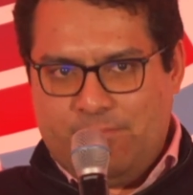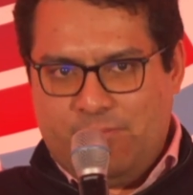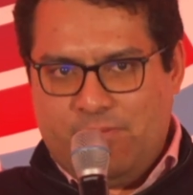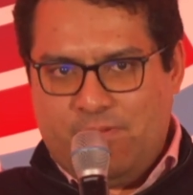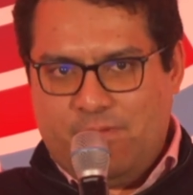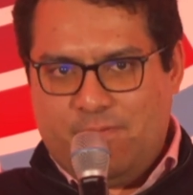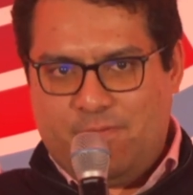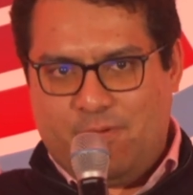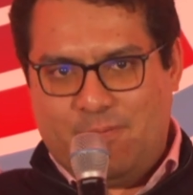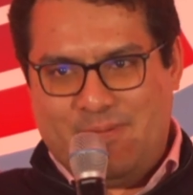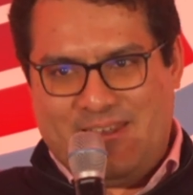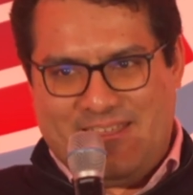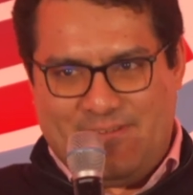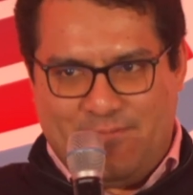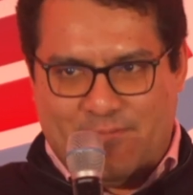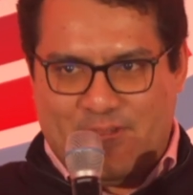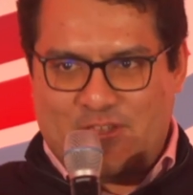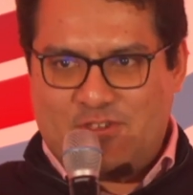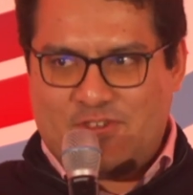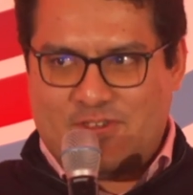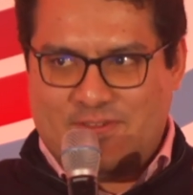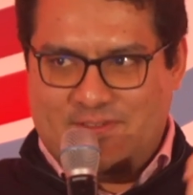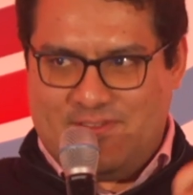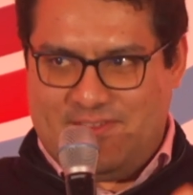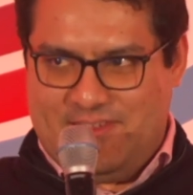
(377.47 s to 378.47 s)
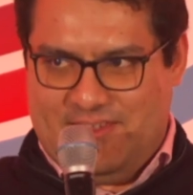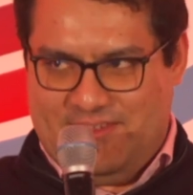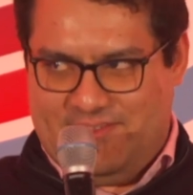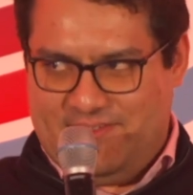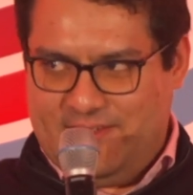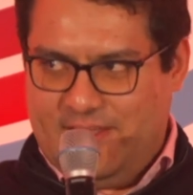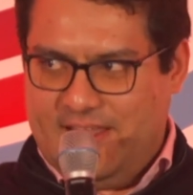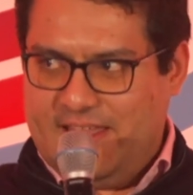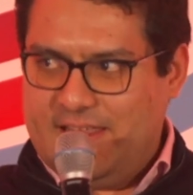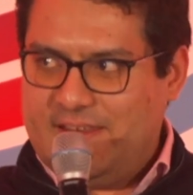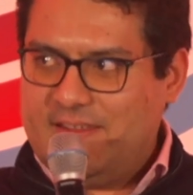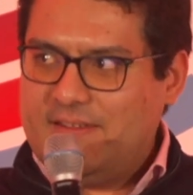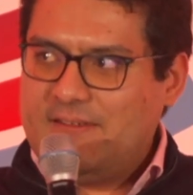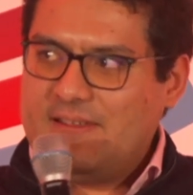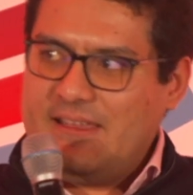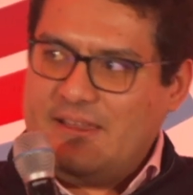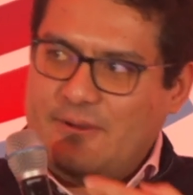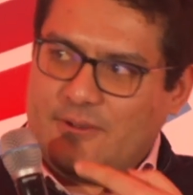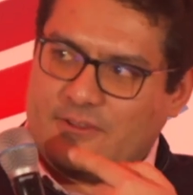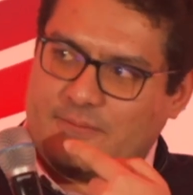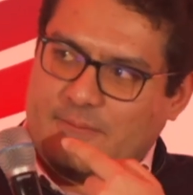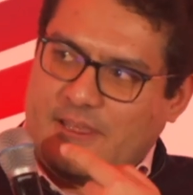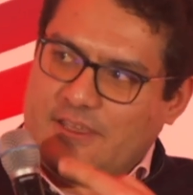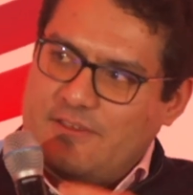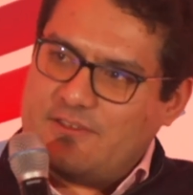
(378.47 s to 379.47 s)
from an efficiency side, it
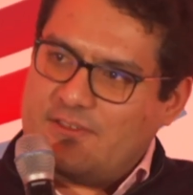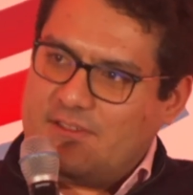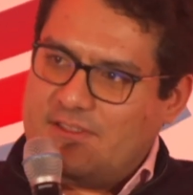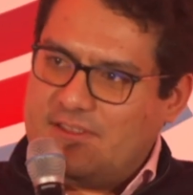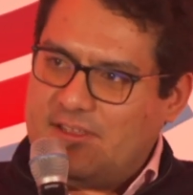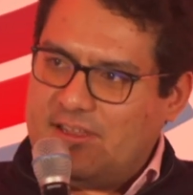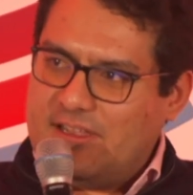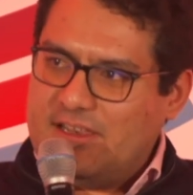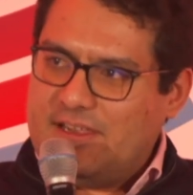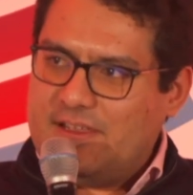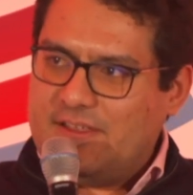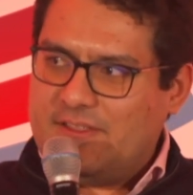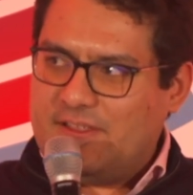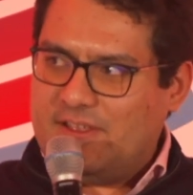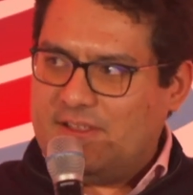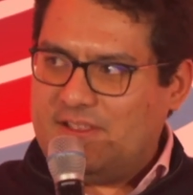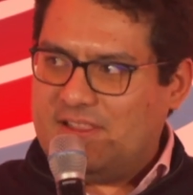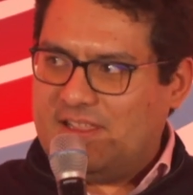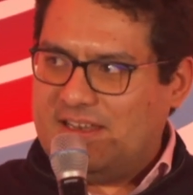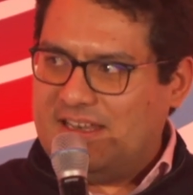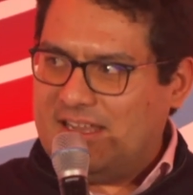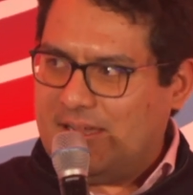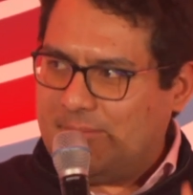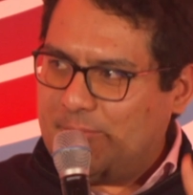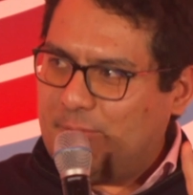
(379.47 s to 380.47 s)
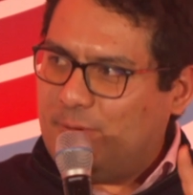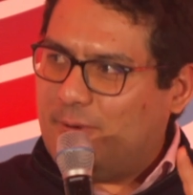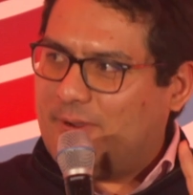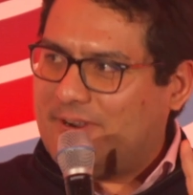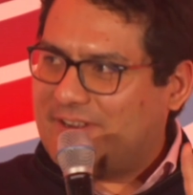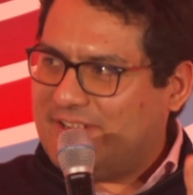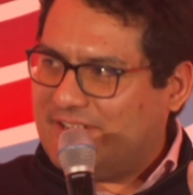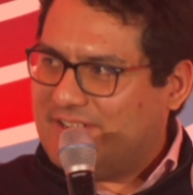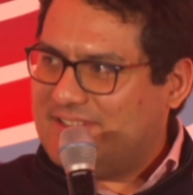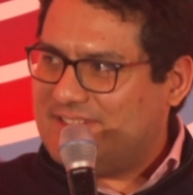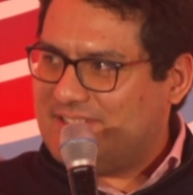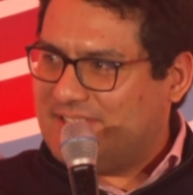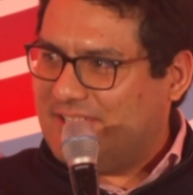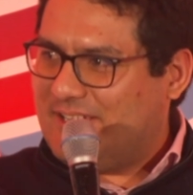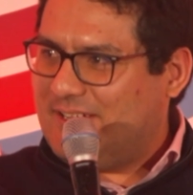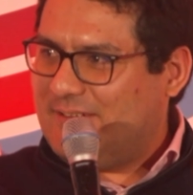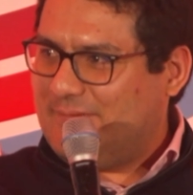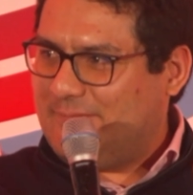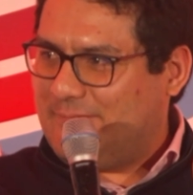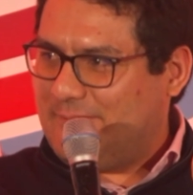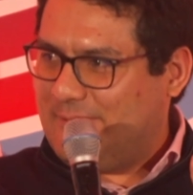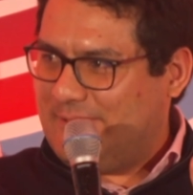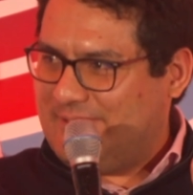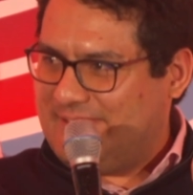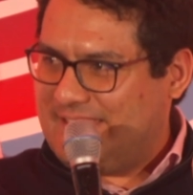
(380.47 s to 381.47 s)
was mentioned earlier that the number one concern
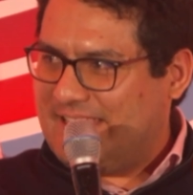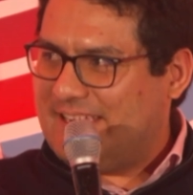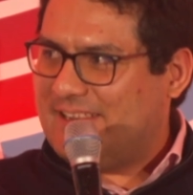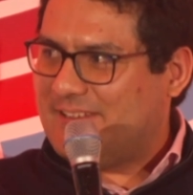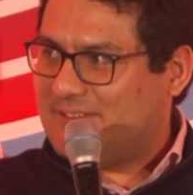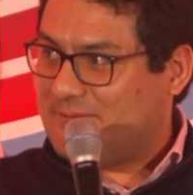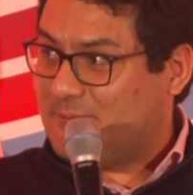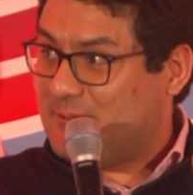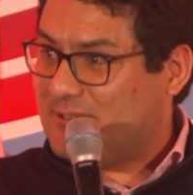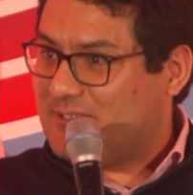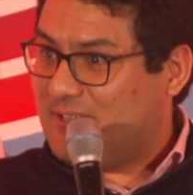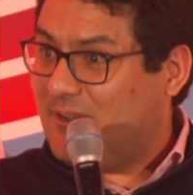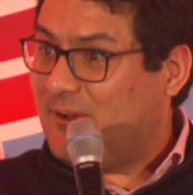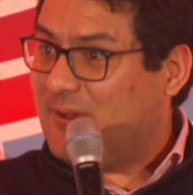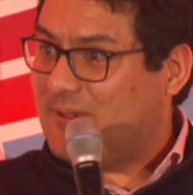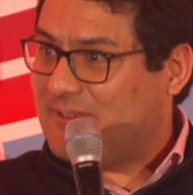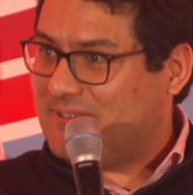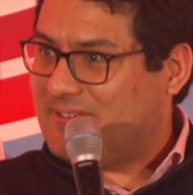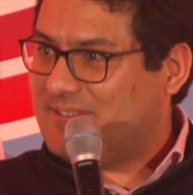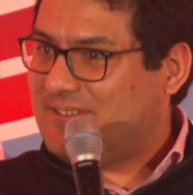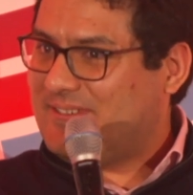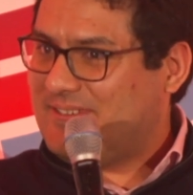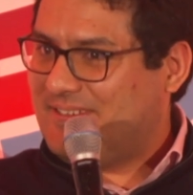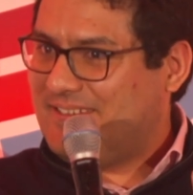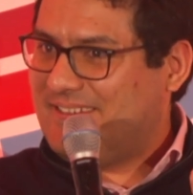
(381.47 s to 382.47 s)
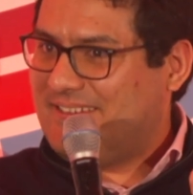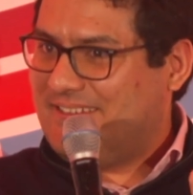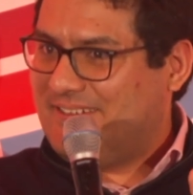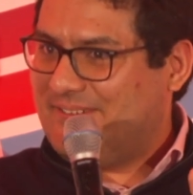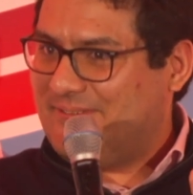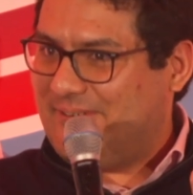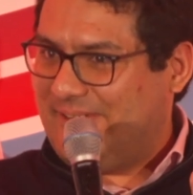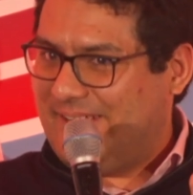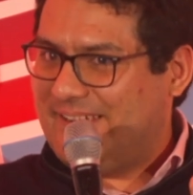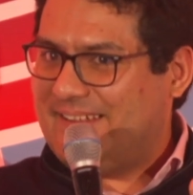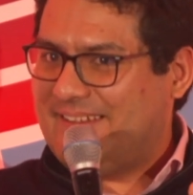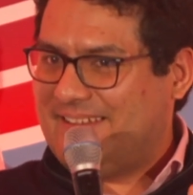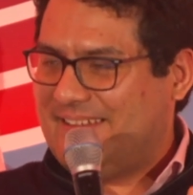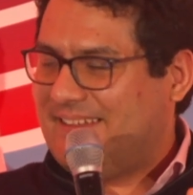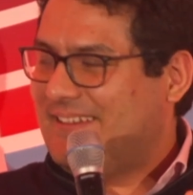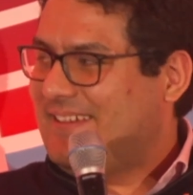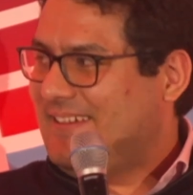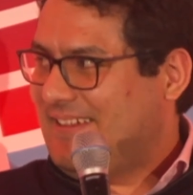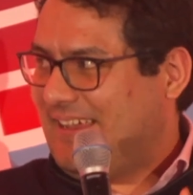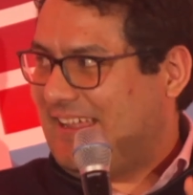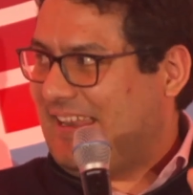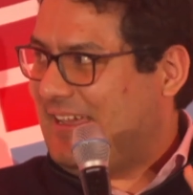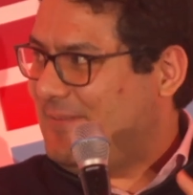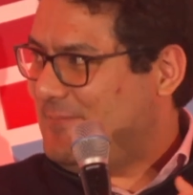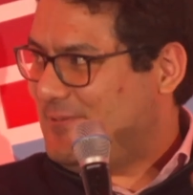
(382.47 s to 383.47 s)
for dealers was cost, right?
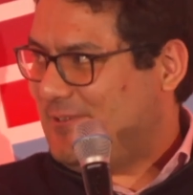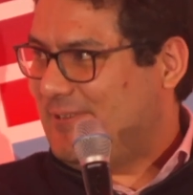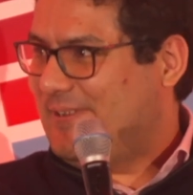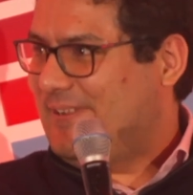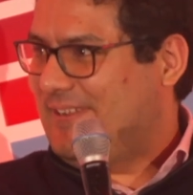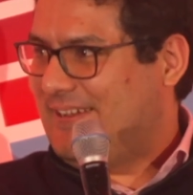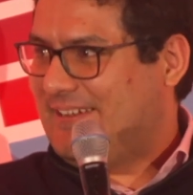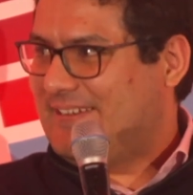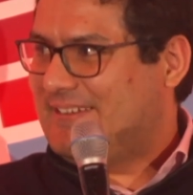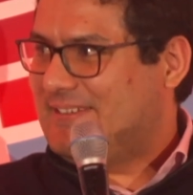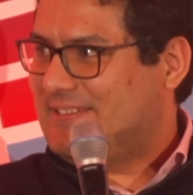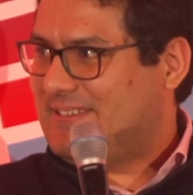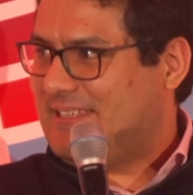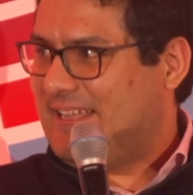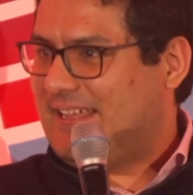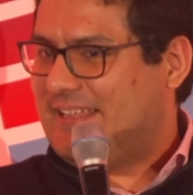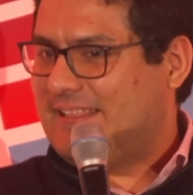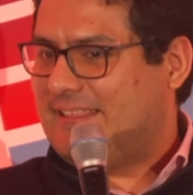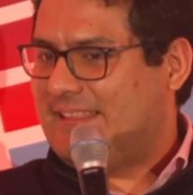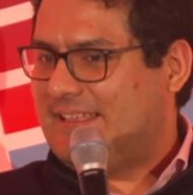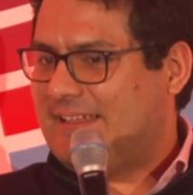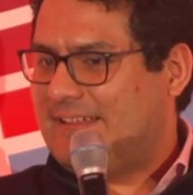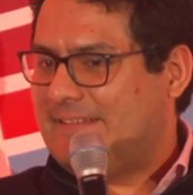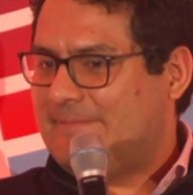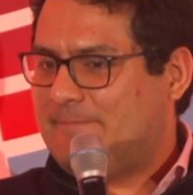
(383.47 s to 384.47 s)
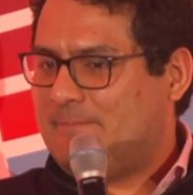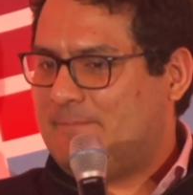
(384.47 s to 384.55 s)
Can absolutely understand that.